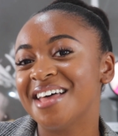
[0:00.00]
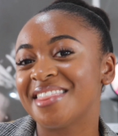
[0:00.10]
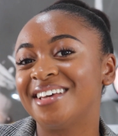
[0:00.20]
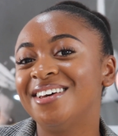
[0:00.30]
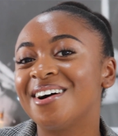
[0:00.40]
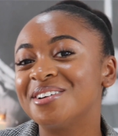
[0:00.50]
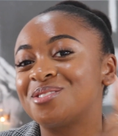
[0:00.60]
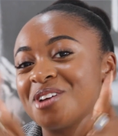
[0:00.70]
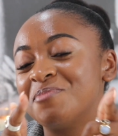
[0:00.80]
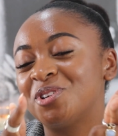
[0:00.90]
Thank you guys
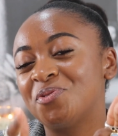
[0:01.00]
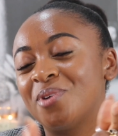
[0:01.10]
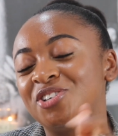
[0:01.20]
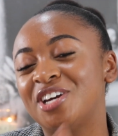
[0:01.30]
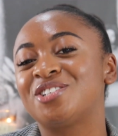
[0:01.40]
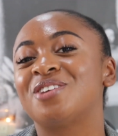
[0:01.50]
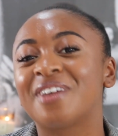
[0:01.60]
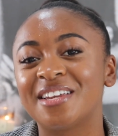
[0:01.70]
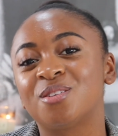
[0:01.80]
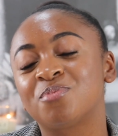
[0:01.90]
so much for watching. Don't
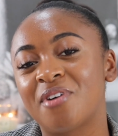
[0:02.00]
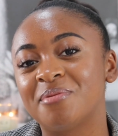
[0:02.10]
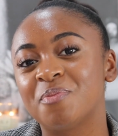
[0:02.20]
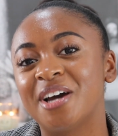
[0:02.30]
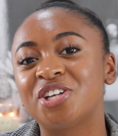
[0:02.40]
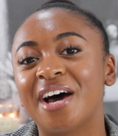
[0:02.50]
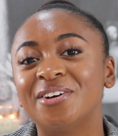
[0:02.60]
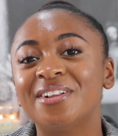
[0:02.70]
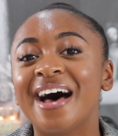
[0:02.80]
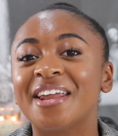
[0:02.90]
forget to subscribe to my
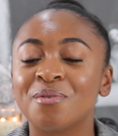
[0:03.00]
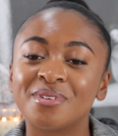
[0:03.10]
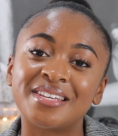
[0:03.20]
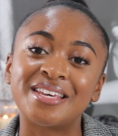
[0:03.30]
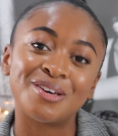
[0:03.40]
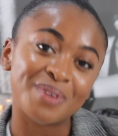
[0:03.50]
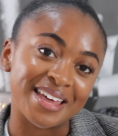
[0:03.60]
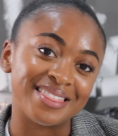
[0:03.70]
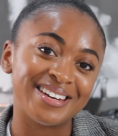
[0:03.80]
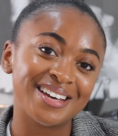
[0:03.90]
channel and I will see you
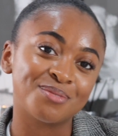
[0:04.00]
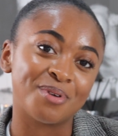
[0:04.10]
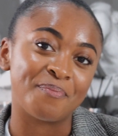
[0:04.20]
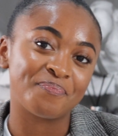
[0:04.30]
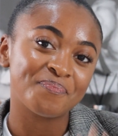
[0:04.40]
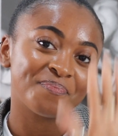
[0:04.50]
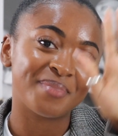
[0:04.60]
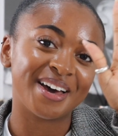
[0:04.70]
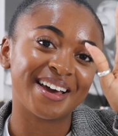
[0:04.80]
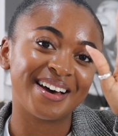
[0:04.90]
in the next one.
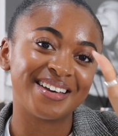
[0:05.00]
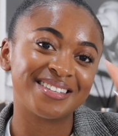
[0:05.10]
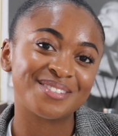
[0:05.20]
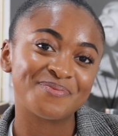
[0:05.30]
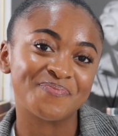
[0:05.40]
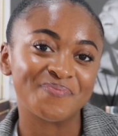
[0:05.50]
Bye guys.